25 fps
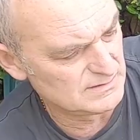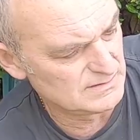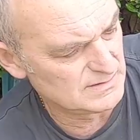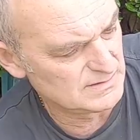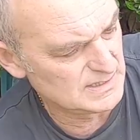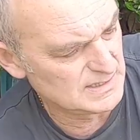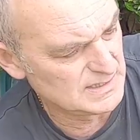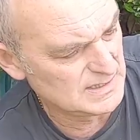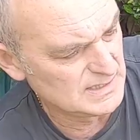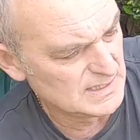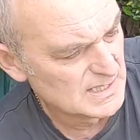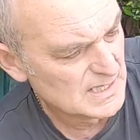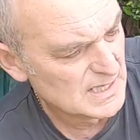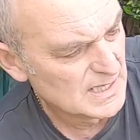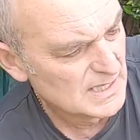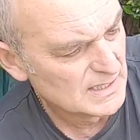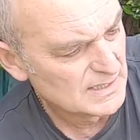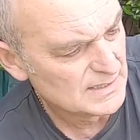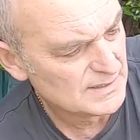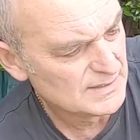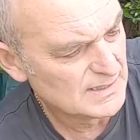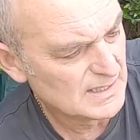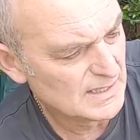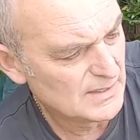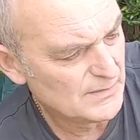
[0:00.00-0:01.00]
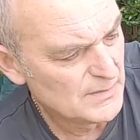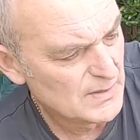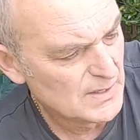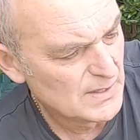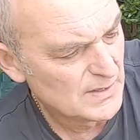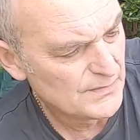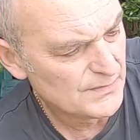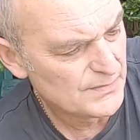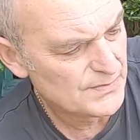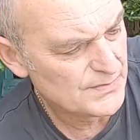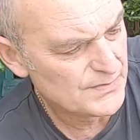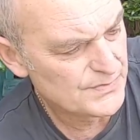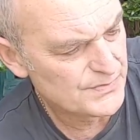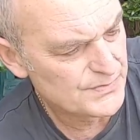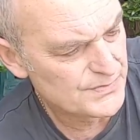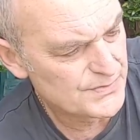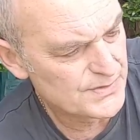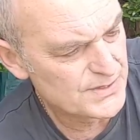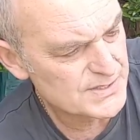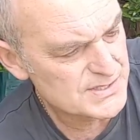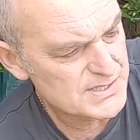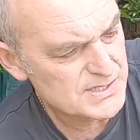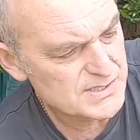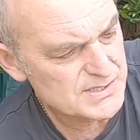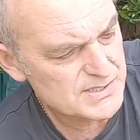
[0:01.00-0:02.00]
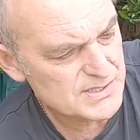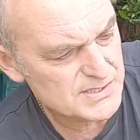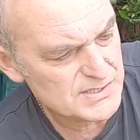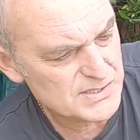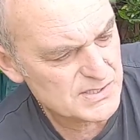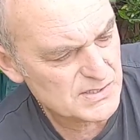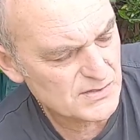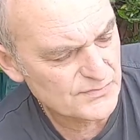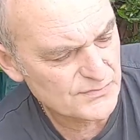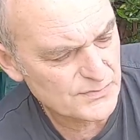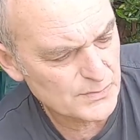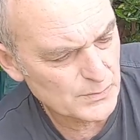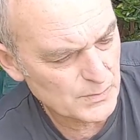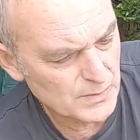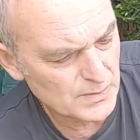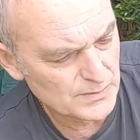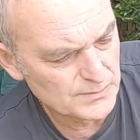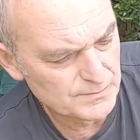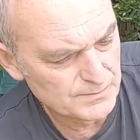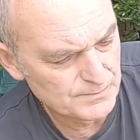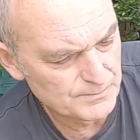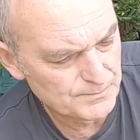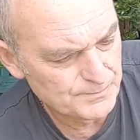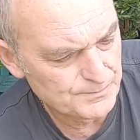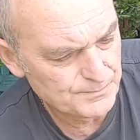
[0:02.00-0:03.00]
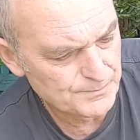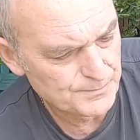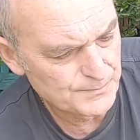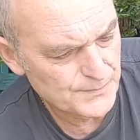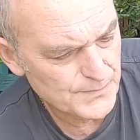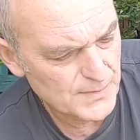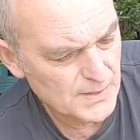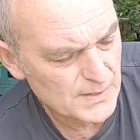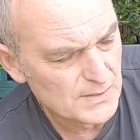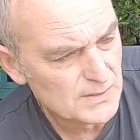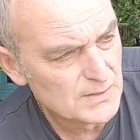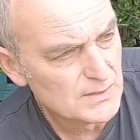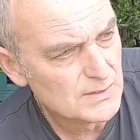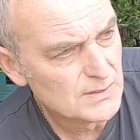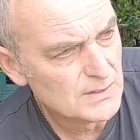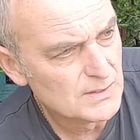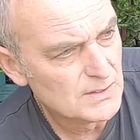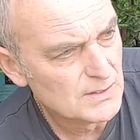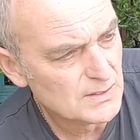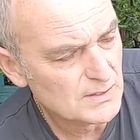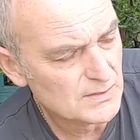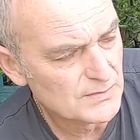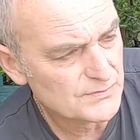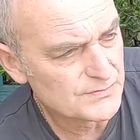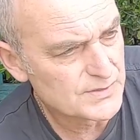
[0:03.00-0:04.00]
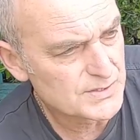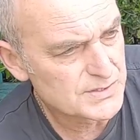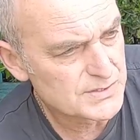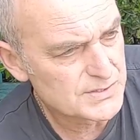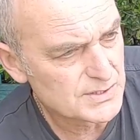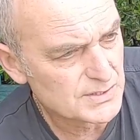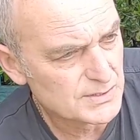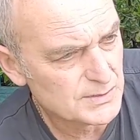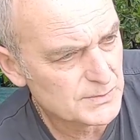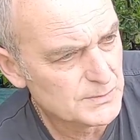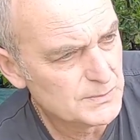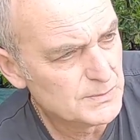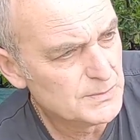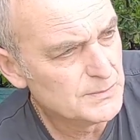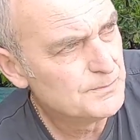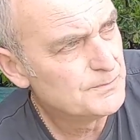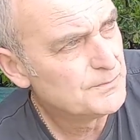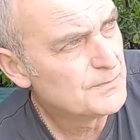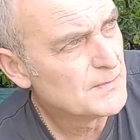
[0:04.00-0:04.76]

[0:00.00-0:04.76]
Right, now this is the softer one of the two.